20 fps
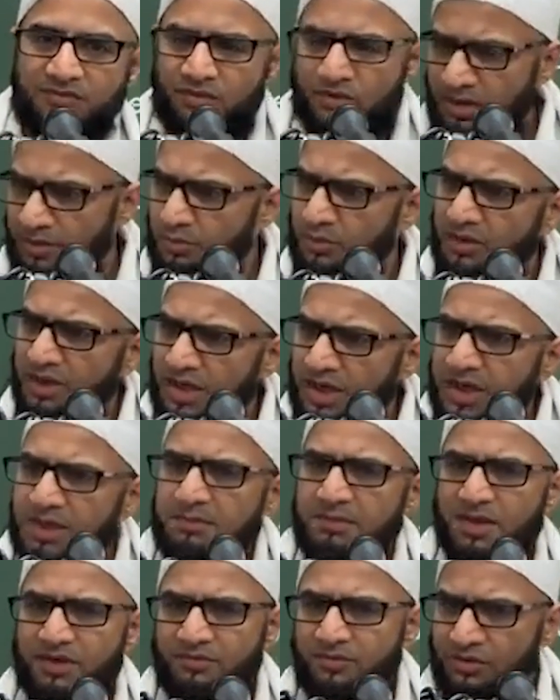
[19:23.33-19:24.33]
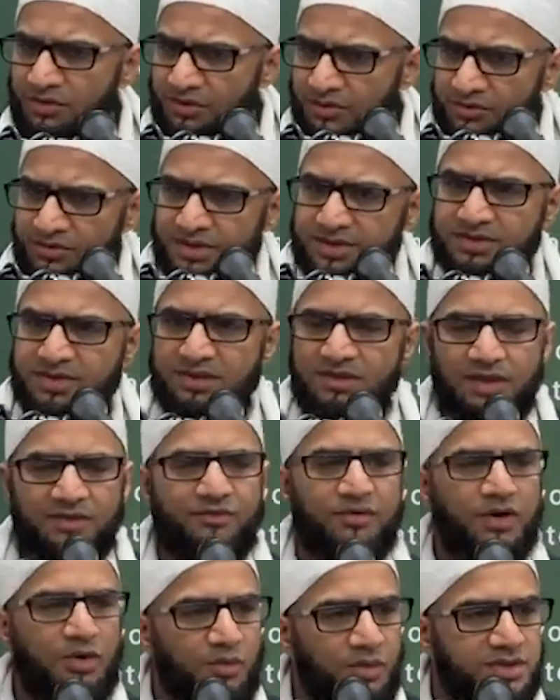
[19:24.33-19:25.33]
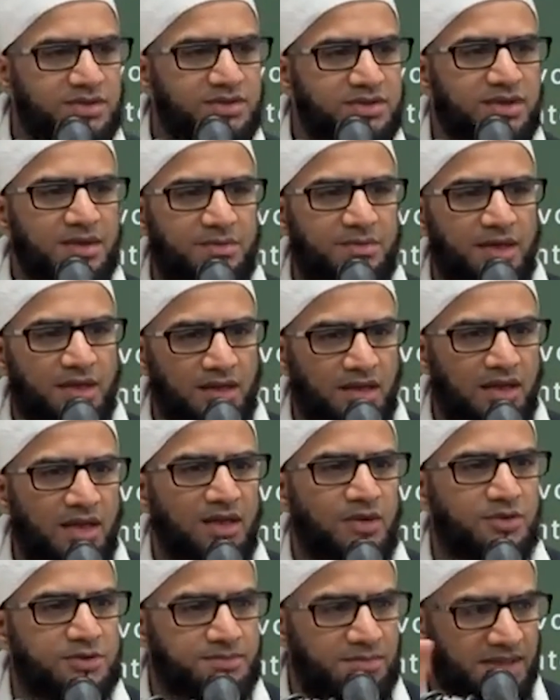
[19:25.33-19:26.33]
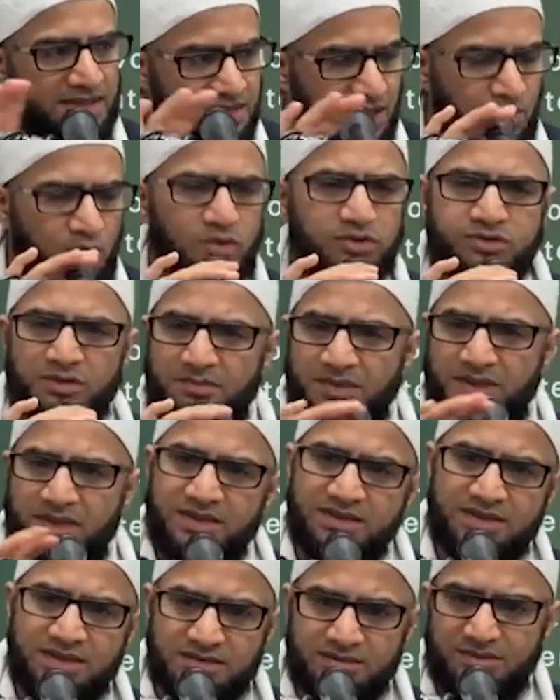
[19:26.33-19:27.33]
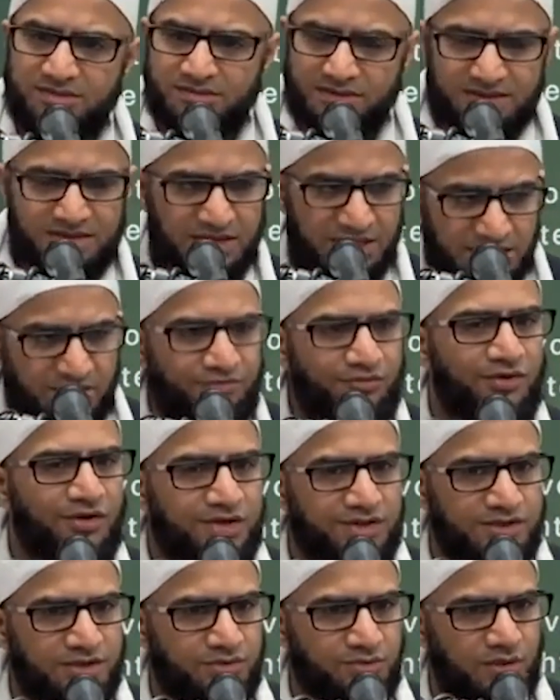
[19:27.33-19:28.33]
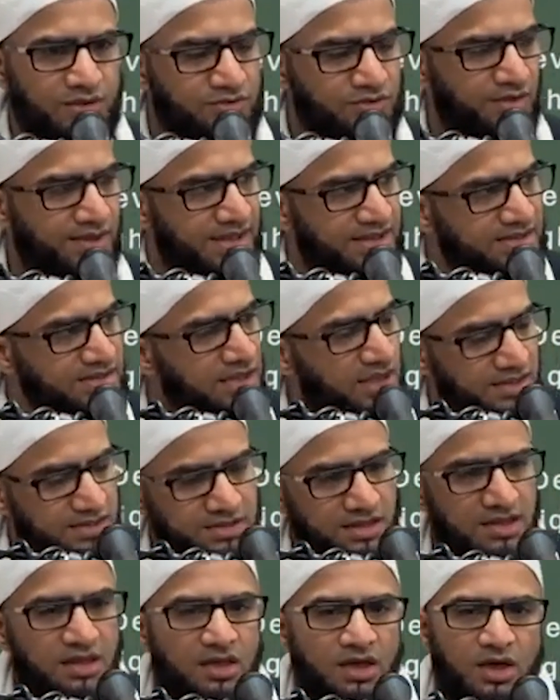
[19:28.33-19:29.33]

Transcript: for a hikmah, for a reason, for a wisdom that Allah knows best, and also because there's a need for it as well to an extent,